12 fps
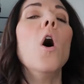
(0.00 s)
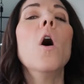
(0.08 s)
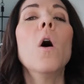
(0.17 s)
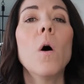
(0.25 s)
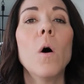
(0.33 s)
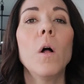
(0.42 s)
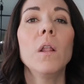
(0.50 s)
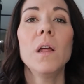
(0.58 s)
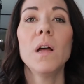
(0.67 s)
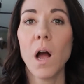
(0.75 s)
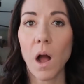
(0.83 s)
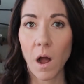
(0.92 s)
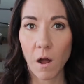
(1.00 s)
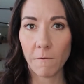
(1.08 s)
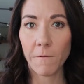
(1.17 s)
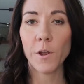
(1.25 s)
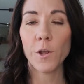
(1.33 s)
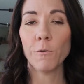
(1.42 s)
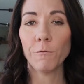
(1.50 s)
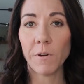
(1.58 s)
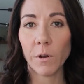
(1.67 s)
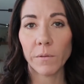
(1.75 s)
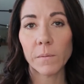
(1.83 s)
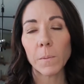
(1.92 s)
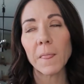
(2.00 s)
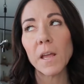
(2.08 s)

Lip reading: all of your reels.